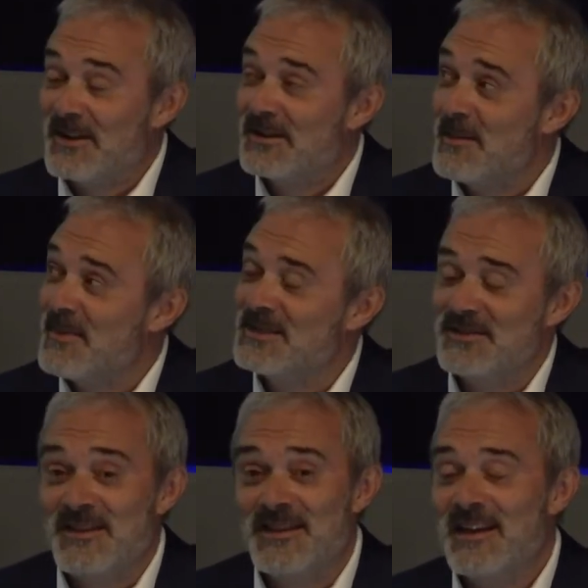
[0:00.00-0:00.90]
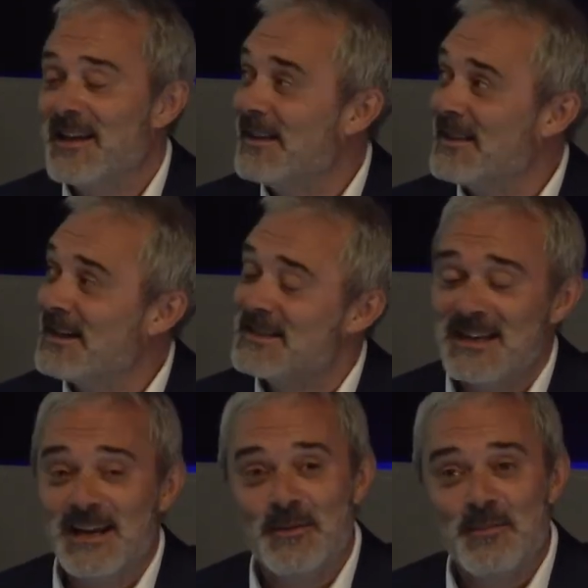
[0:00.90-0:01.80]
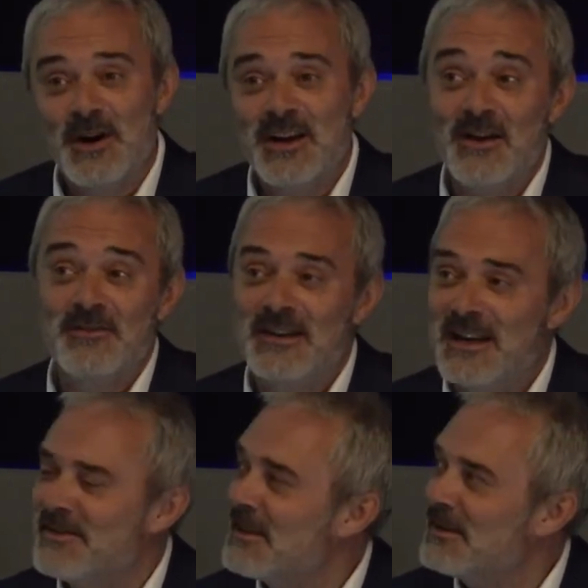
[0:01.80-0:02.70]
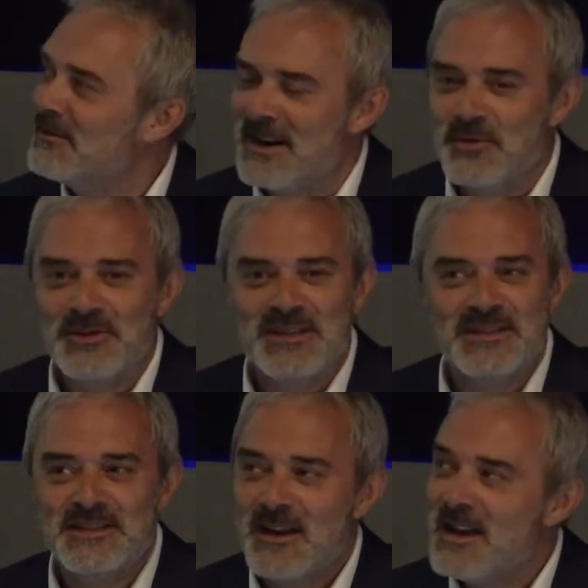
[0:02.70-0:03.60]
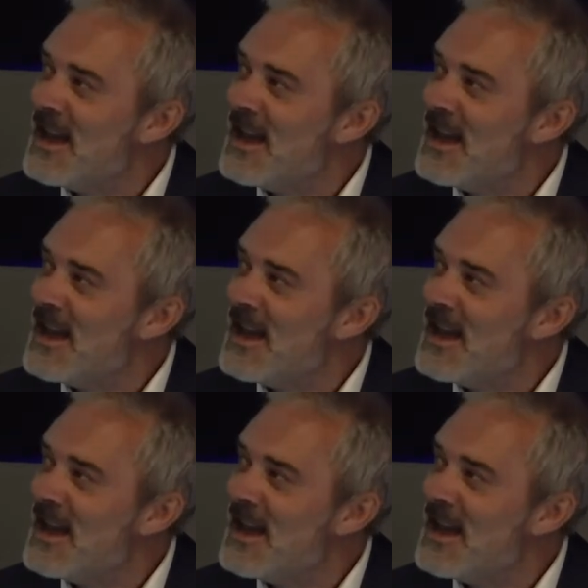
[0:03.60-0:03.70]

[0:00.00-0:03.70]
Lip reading: I'll come back to that in a second, but currently I think the record is,